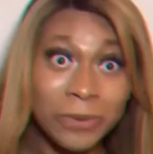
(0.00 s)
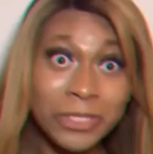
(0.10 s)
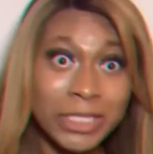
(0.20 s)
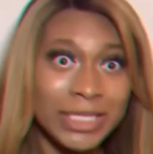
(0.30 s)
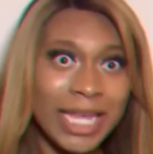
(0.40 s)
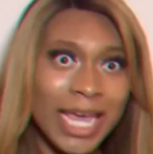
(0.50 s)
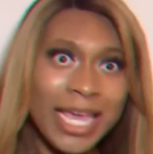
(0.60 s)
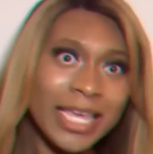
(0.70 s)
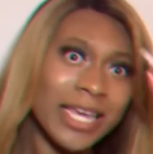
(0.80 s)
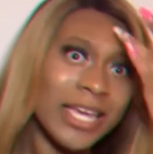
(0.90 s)
she was
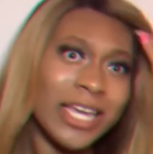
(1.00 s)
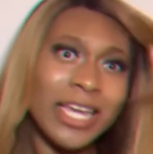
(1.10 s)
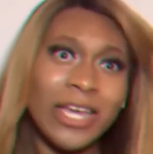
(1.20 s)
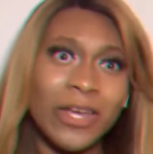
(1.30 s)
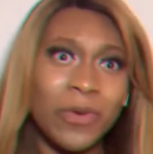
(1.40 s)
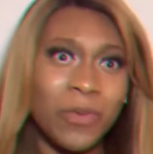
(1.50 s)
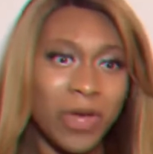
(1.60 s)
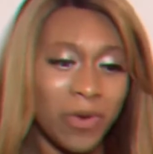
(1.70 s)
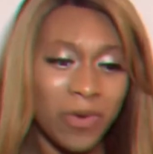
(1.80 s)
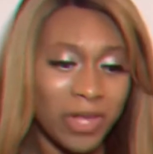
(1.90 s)
like,
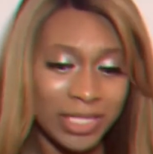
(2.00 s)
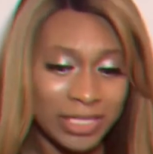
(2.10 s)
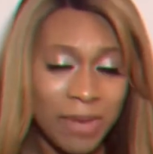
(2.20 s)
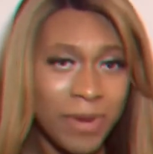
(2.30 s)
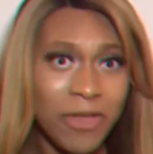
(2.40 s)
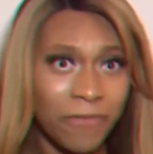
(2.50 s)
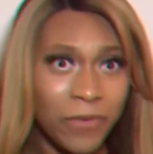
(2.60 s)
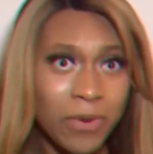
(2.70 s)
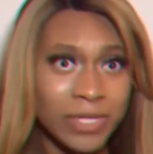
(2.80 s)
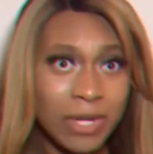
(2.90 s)
well, is something in your
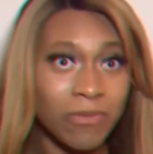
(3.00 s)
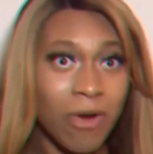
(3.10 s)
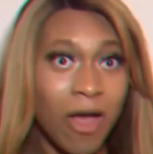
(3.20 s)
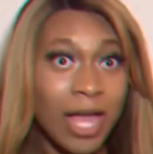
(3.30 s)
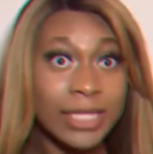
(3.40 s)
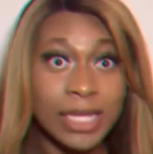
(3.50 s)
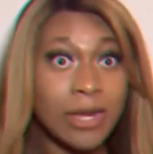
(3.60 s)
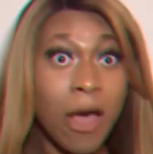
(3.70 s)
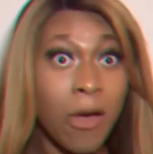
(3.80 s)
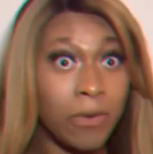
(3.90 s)
food? Is something wrong? I said,
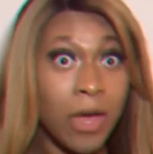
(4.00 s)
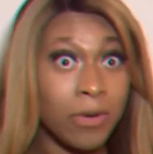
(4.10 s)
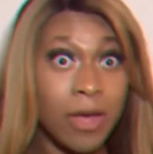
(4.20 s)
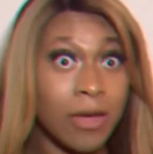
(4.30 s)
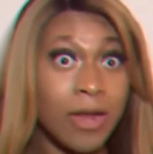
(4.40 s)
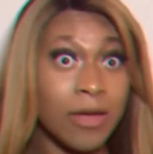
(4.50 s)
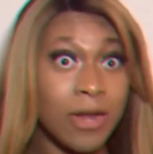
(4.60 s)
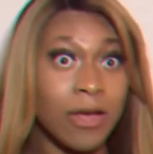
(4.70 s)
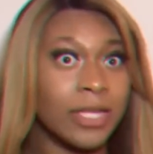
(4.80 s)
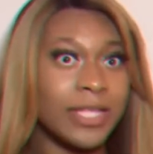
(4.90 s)
no.
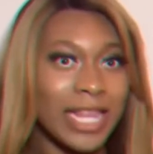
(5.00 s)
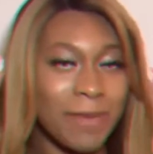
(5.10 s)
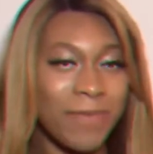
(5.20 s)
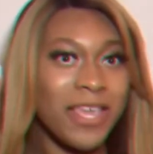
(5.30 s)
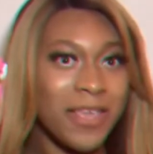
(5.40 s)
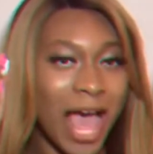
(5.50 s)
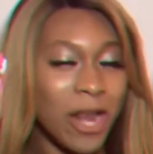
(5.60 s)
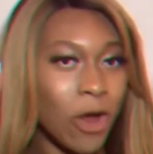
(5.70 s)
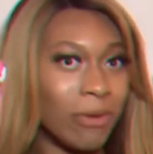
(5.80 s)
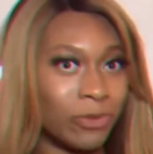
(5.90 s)
Because like me, I
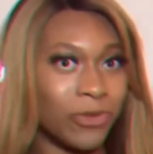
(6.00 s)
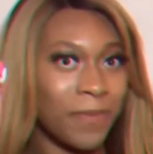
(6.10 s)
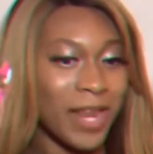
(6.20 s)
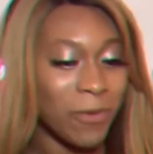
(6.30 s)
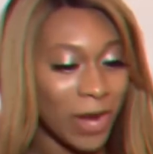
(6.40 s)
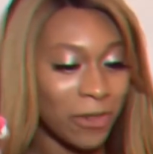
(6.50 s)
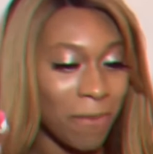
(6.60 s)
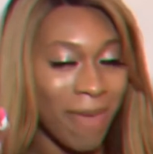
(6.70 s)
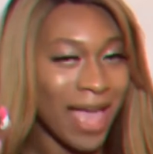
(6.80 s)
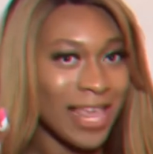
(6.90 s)
know I'm tripping. And when I look
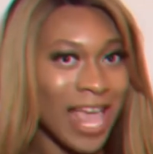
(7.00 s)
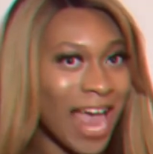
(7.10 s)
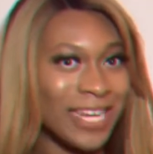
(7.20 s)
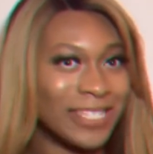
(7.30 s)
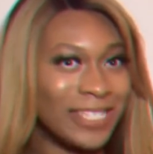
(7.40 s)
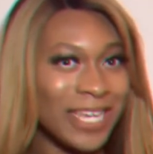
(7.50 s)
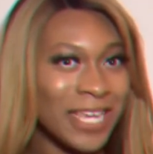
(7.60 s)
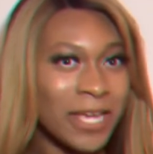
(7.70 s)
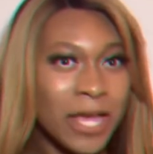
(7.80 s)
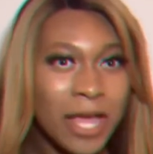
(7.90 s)
back at it, I didn't see
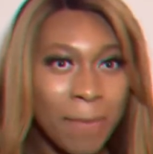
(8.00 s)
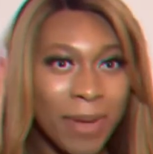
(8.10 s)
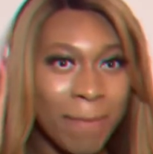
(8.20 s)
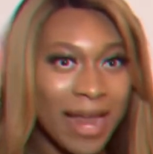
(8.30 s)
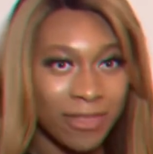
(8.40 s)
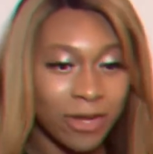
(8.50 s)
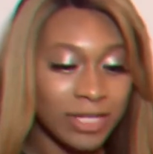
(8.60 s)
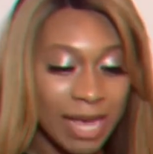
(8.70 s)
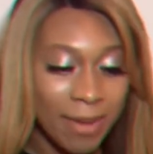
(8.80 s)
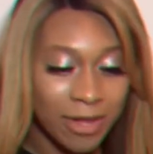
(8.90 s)
it. But by the third
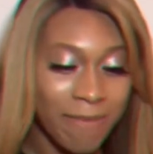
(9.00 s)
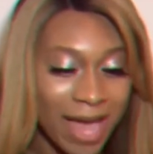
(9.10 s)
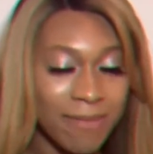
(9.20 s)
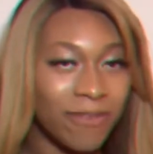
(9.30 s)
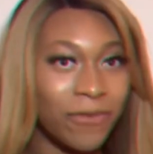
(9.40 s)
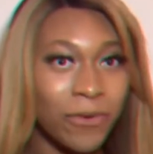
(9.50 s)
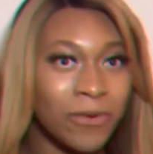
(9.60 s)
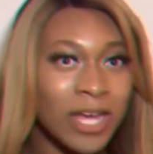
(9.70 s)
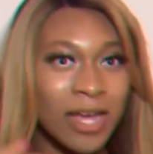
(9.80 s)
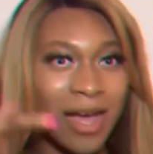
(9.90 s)
time I looked back at my
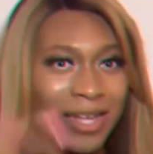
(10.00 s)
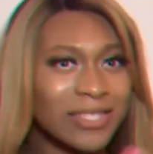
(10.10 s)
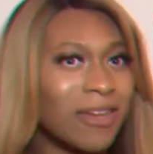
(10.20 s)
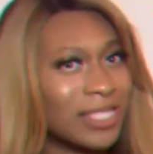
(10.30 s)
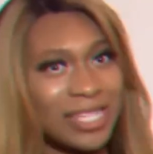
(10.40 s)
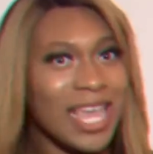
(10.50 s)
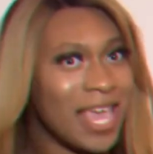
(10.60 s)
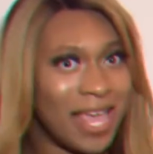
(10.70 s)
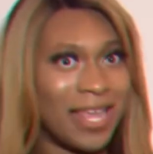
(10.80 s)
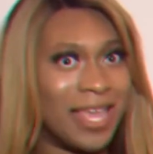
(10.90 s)
food, I saw the
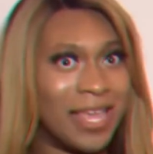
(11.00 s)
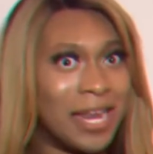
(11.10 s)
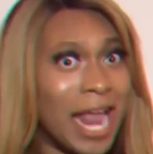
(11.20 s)
snakehead again. And now I